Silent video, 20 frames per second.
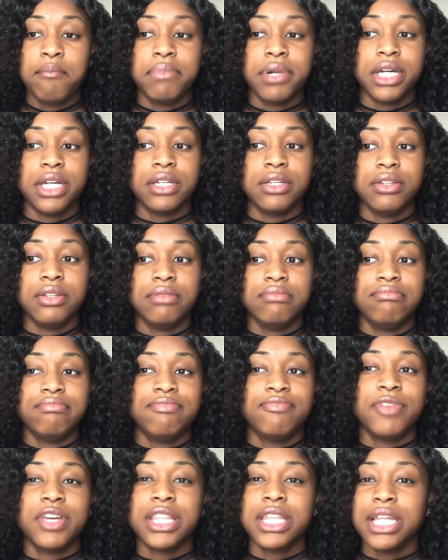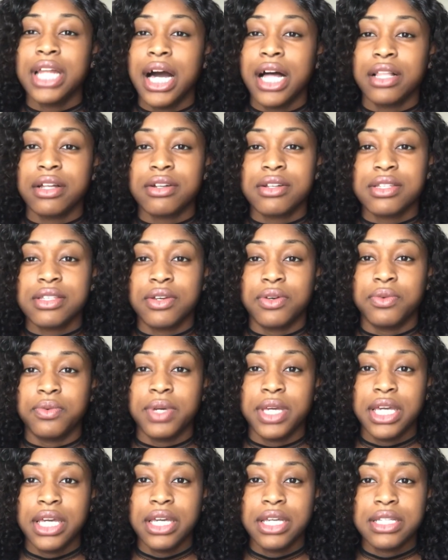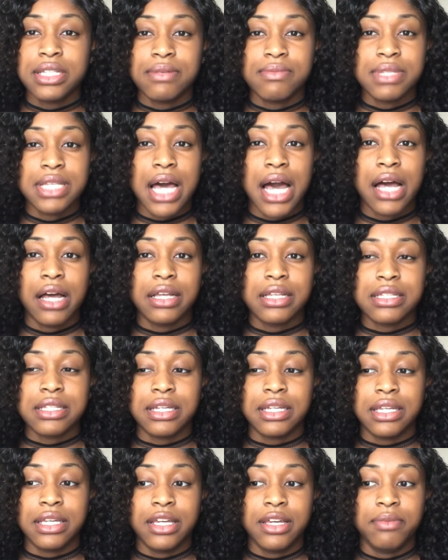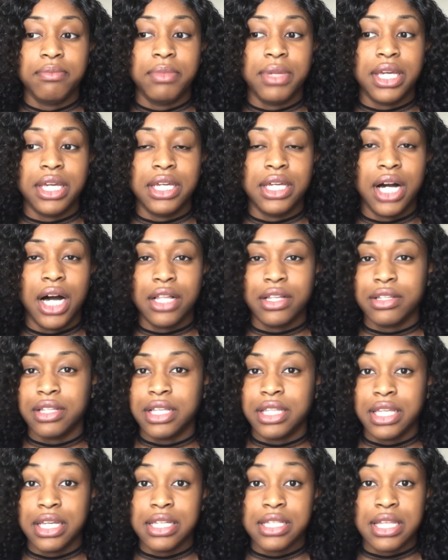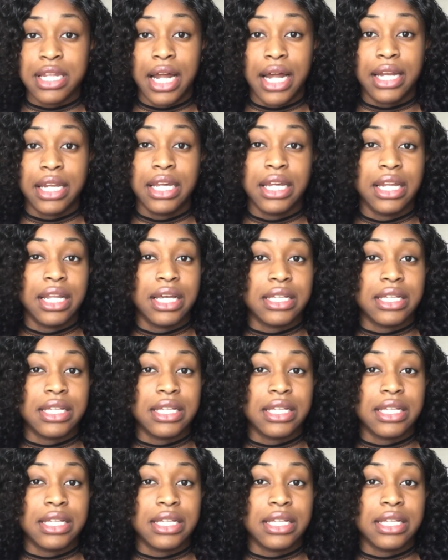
But $50 a week sometimes will get me all of the things that I need,